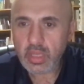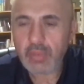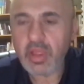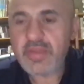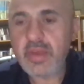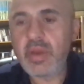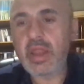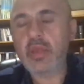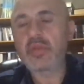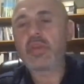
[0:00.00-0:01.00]
God bless you,
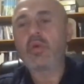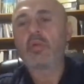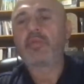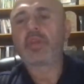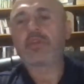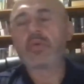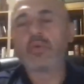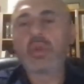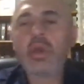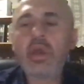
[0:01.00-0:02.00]
Medic. See you hopefully
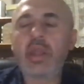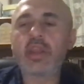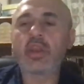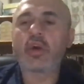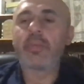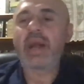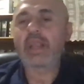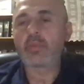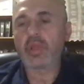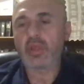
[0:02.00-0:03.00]
soon. And you can go
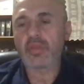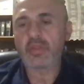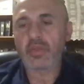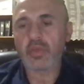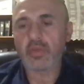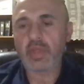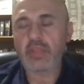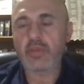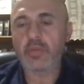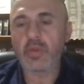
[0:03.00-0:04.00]
back and re-listen to this. So
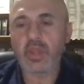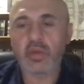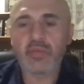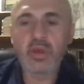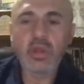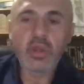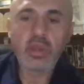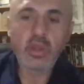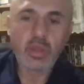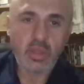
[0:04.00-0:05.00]
that's the beauty of,
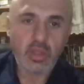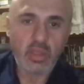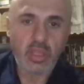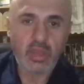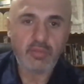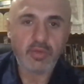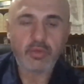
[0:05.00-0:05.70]
of